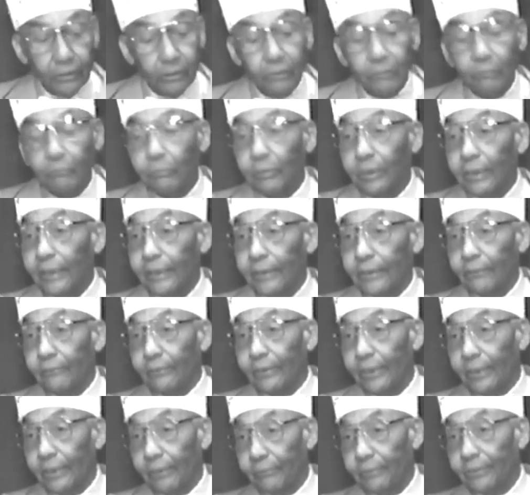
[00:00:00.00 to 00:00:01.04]
Plenty of
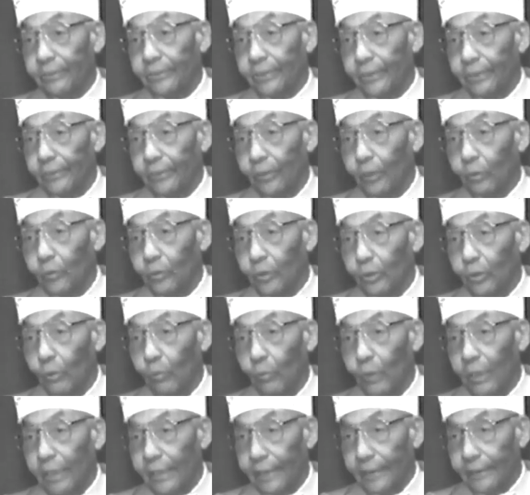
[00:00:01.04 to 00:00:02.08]
them is in the Holy
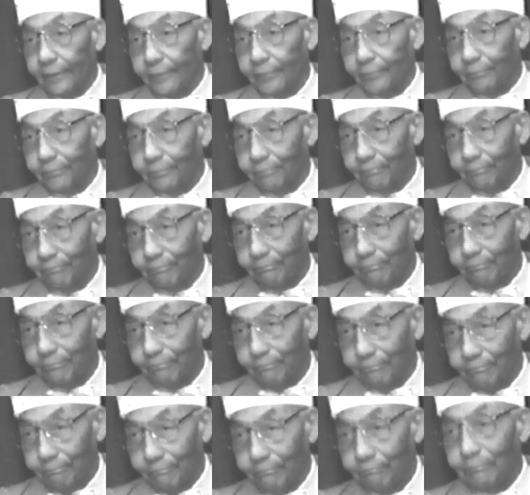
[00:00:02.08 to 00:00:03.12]
Quran.
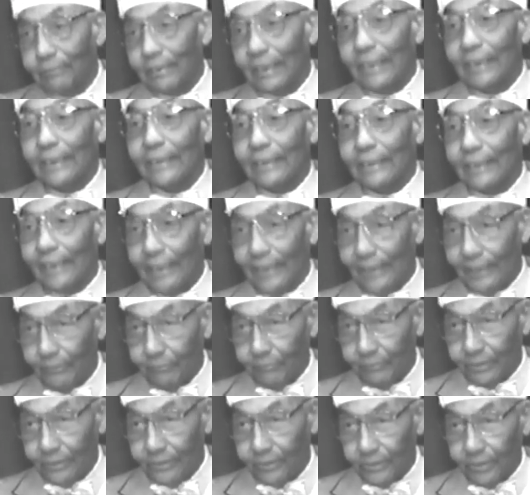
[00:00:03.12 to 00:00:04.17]
Plenty of
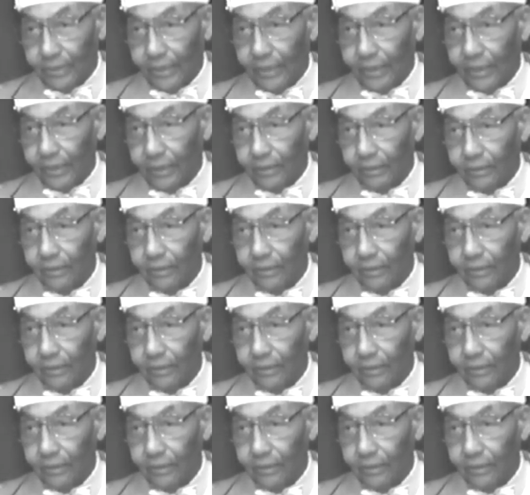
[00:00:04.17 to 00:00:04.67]
names is there.